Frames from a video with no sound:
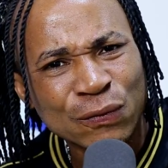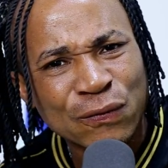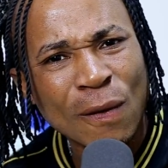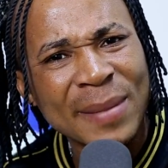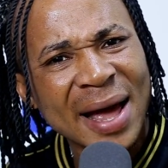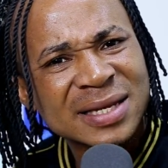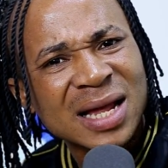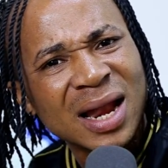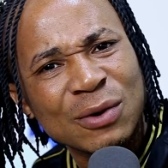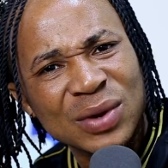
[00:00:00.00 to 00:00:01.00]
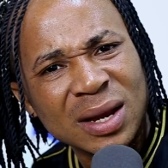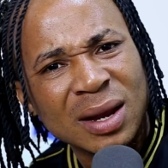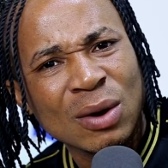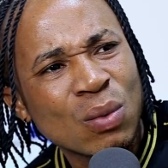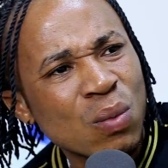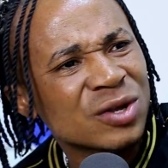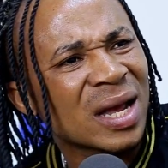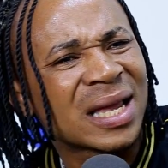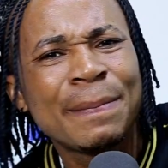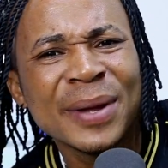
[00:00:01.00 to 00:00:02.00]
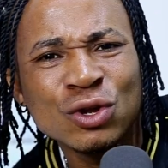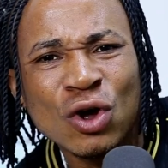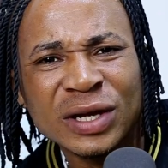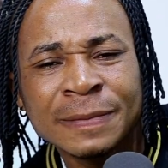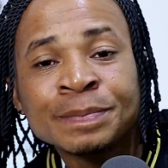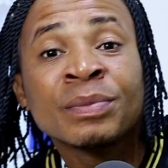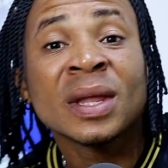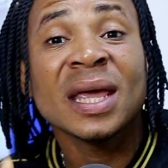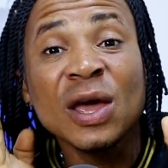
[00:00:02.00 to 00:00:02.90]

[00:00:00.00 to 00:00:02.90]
from my salary whilst you're keeping yours?